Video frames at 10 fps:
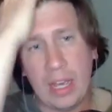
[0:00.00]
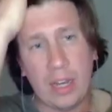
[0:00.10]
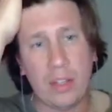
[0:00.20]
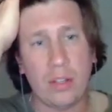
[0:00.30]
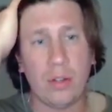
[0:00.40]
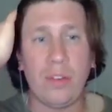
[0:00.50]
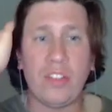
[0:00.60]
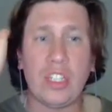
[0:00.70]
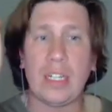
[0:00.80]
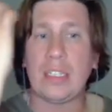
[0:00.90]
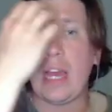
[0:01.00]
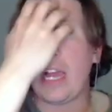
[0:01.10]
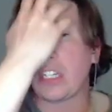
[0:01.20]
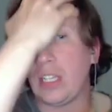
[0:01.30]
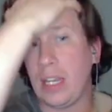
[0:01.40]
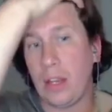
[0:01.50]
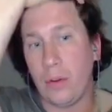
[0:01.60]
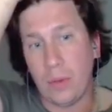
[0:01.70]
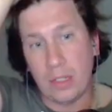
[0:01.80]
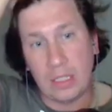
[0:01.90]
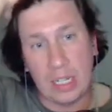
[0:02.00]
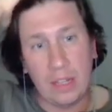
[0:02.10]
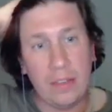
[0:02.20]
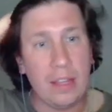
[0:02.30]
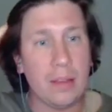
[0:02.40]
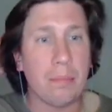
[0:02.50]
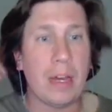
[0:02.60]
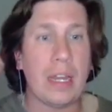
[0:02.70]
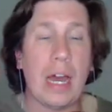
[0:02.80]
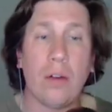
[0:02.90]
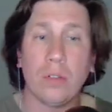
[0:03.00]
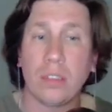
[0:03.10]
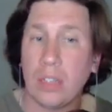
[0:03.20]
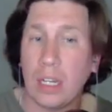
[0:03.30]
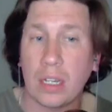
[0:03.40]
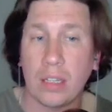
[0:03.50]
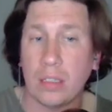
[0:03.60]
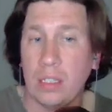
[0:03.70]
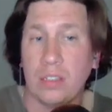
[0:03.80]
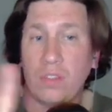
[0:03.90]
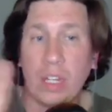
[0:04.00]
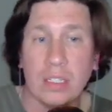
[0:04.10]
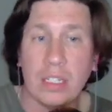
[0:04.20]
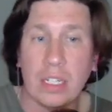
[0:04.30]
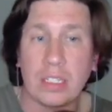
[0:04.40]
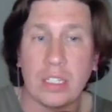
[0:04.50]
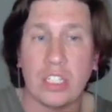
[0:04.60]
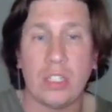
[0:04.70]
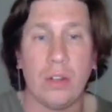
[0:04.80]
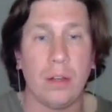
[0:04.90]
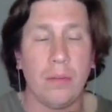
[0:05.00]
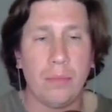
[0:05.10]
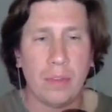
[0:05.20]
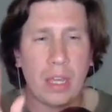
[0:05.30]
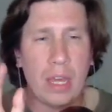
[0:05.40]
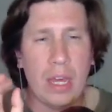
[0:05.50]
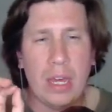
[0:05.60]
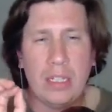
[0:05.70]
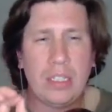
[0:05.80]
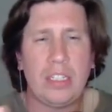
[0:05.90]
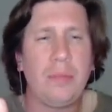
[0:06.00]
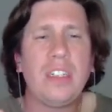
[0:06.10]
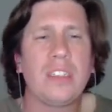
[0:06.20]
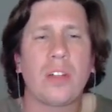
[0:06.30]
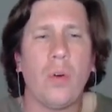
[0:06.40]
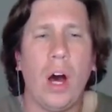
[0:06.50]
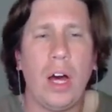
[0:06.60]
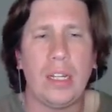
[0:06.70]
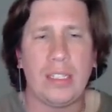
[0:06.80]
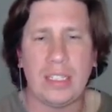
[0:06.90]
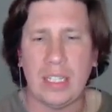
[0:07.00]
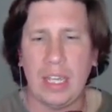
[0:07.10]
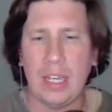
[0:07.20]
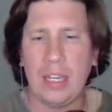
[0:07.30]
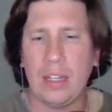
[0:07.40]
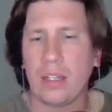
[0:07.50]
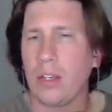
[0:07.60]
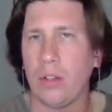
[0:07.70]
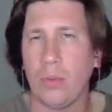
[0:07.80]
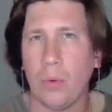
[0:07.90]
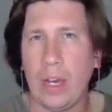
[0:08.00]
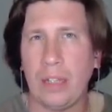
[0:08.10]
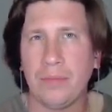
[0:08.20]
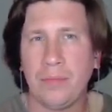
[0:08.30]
I don't know if she has actually done it, but I was like, this feels like such a, this brings quality in a good way.